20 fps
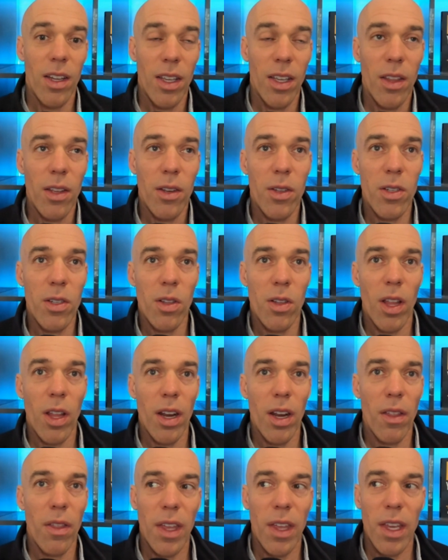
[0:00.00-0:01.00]
Yeah, there's a lot
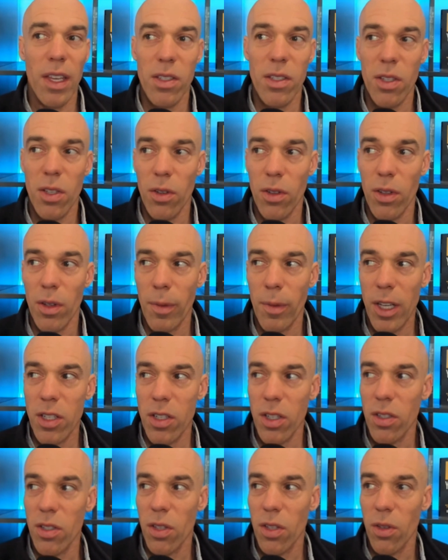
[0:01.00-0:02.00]
of things too. You
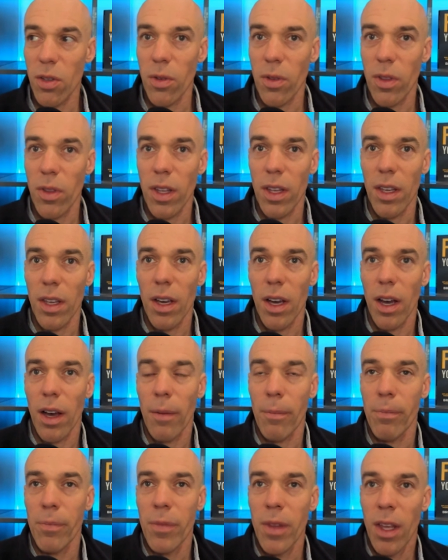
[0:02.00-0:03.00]
mentioned too,
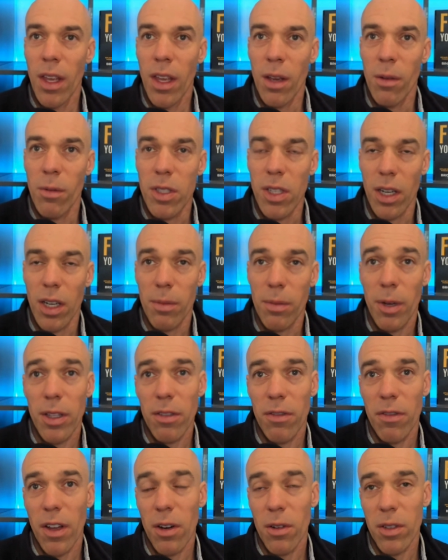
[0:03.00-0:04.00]
we talked about the
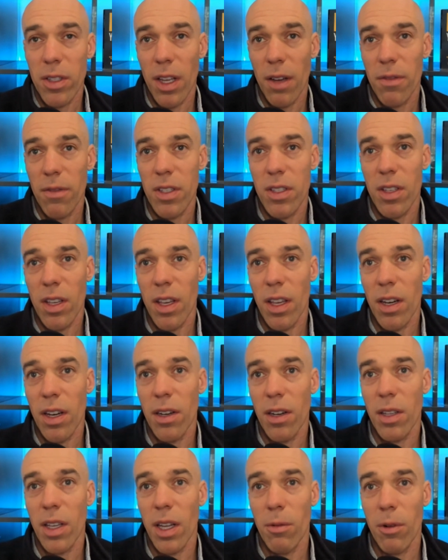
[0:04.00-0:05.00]
federal deficit
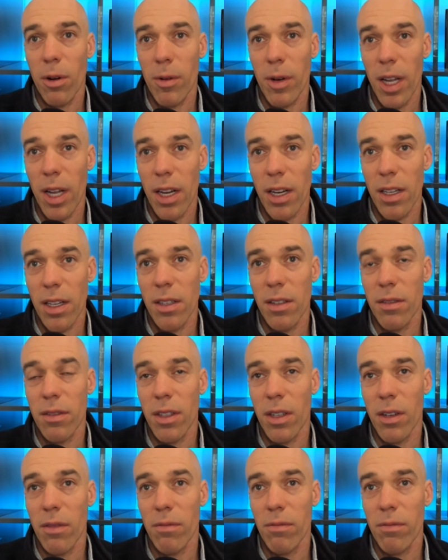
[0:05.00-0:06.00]
and kind of where we're headed, and
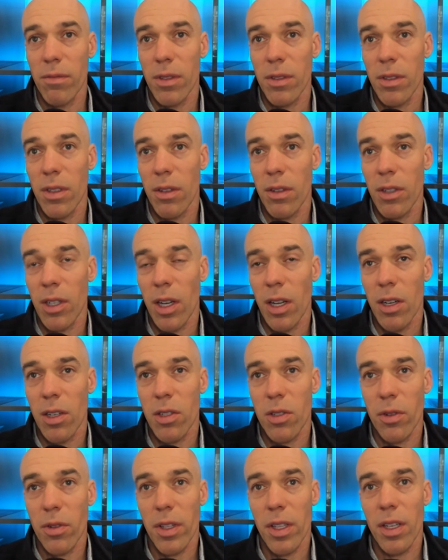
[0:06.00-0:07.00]
over $100
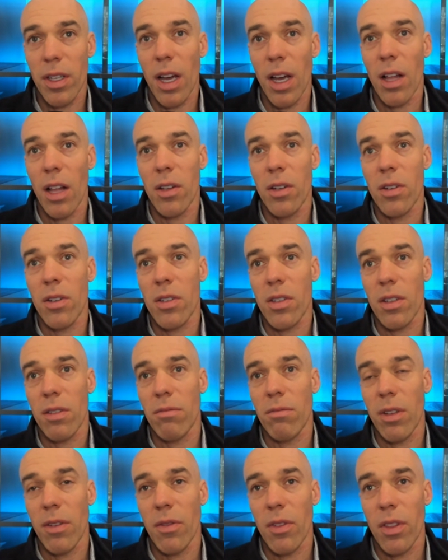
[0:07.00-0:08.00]
trillion
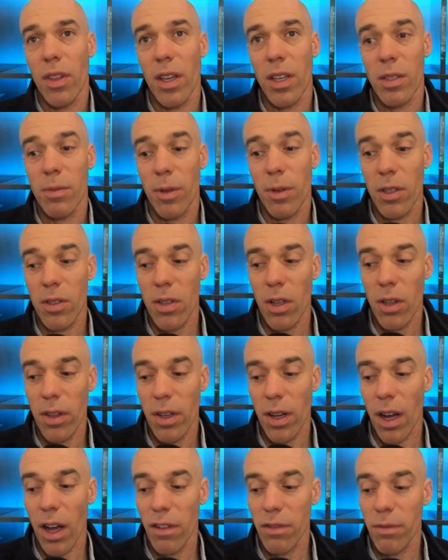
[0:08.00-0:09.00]
and different things, but there's all
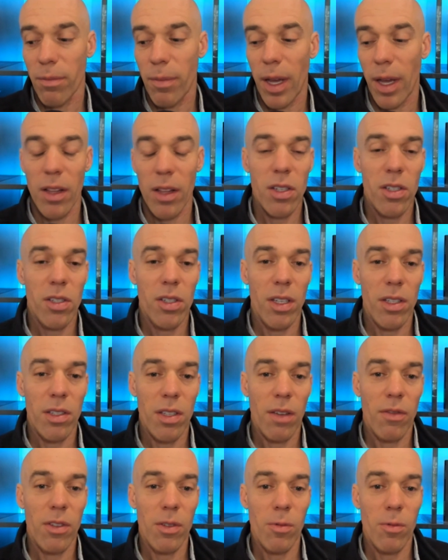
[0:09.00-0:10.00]
the off balance sheet
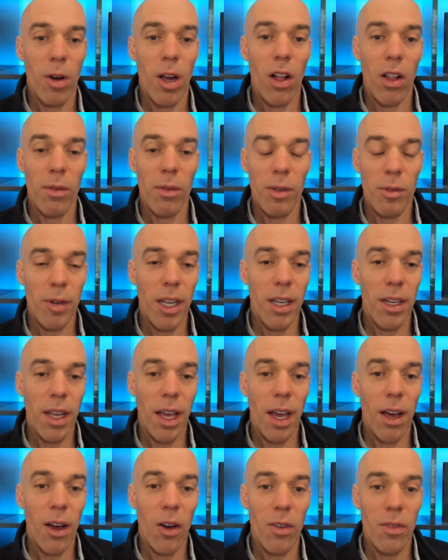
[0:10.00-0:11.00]
stuff as well. I mean, right
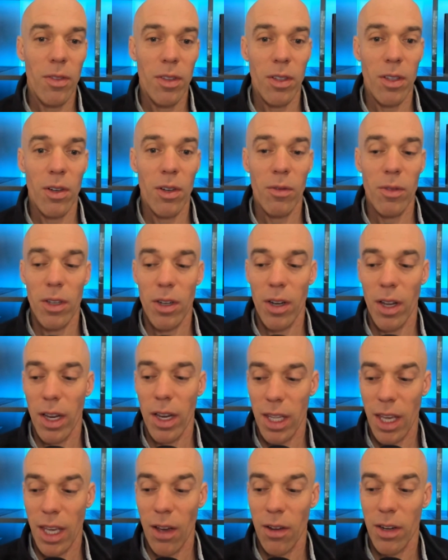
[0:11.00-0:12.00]
now, if you don't, they're not
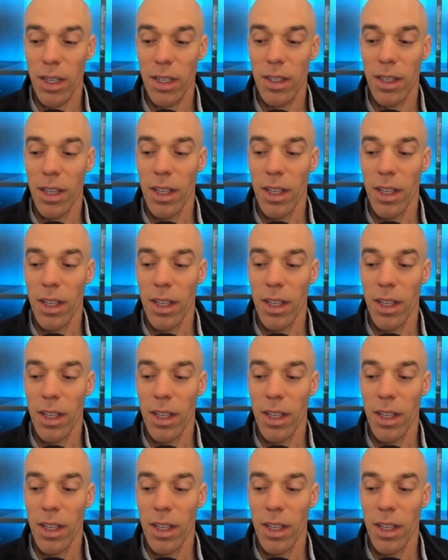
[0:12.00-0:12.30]
accounting,